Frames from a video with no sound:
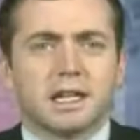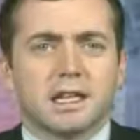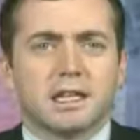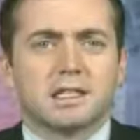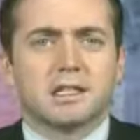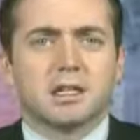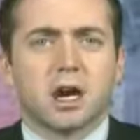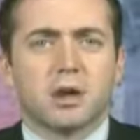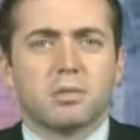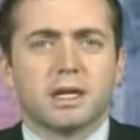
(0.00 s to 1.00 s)
this is
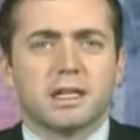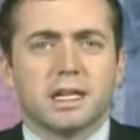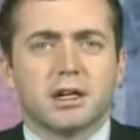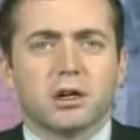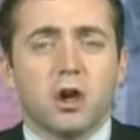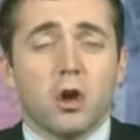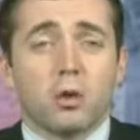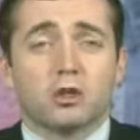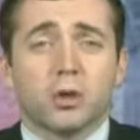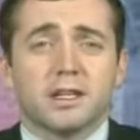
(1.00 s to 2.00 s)
not a big deal,
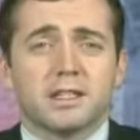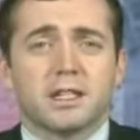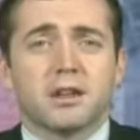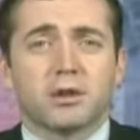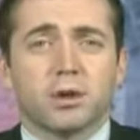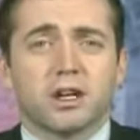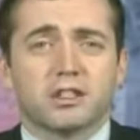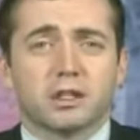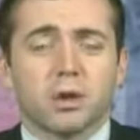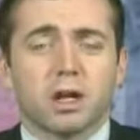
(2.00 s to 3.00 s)
which raises another question.